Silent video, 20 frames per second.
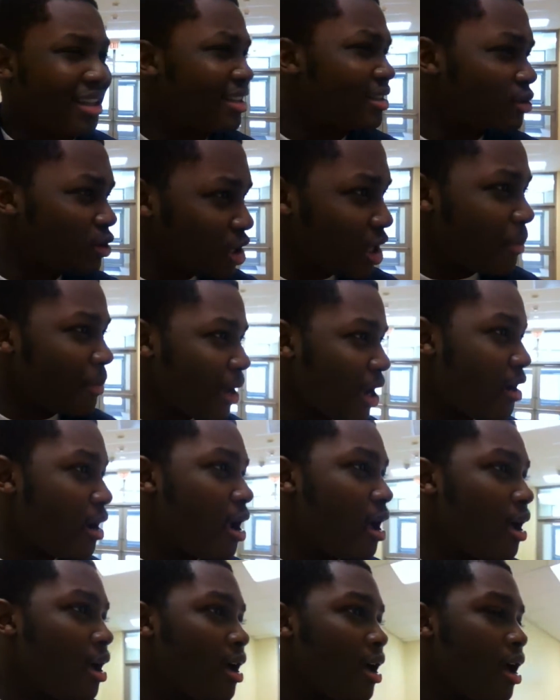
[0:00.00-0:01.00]
You say par-
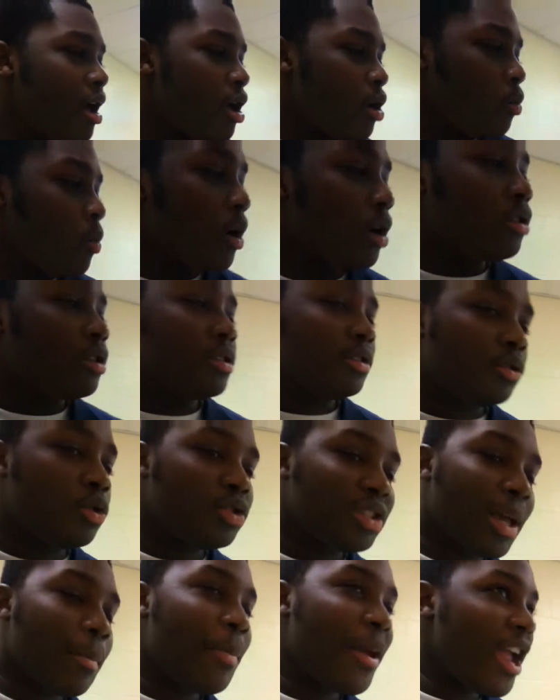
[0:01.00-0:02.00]
parodying. You
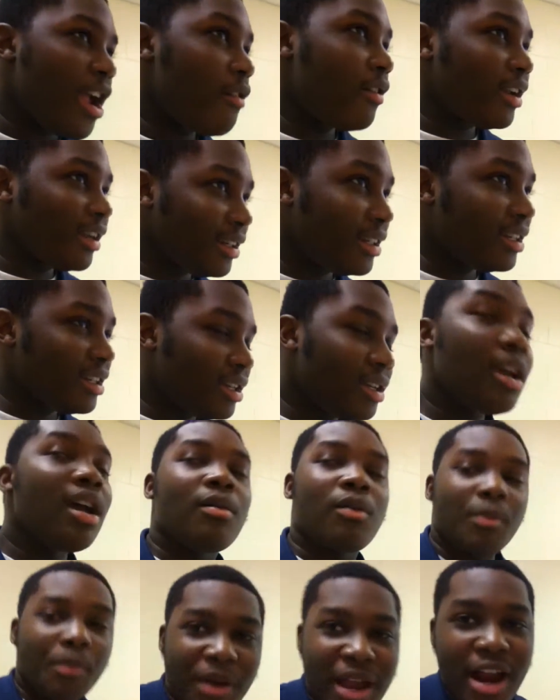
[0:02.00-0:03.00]
say parodying.
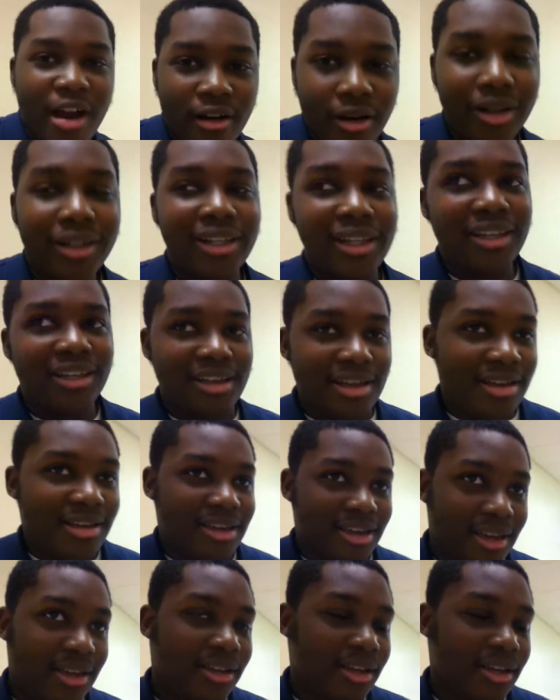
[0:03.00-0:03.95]
The parodying